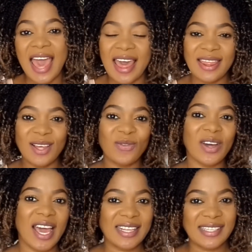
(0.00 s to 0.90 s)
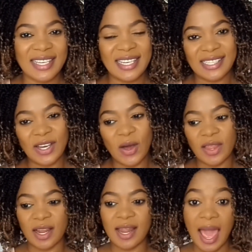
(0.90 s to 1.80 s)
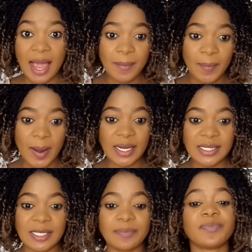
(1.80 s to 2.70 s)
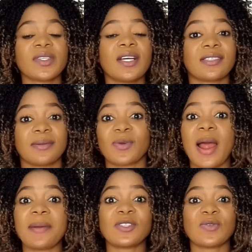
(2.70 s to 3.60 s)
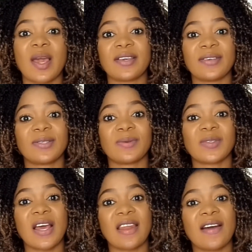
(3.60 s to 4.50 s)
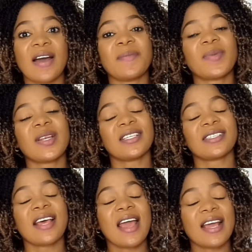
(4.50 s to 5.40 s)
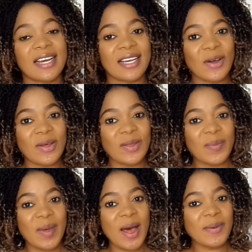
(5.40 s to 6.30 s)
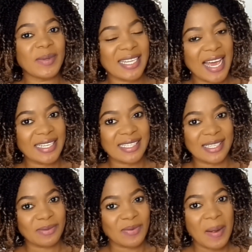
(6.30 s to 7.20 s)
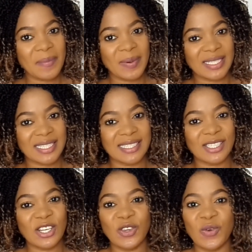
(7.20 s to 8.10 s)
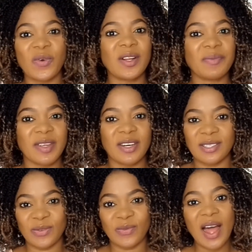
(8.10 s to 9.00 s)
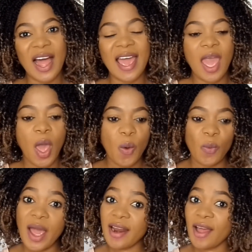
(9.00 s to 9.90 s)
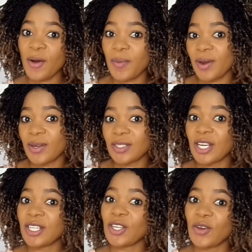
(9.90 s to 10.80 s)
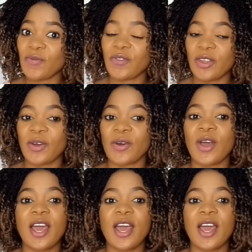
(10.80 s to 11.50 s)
and don't forget to hit on the like button, subscribe to my YouTube channel, and please click on the bell beside the subscribe button so you will be notified when I upload a new video.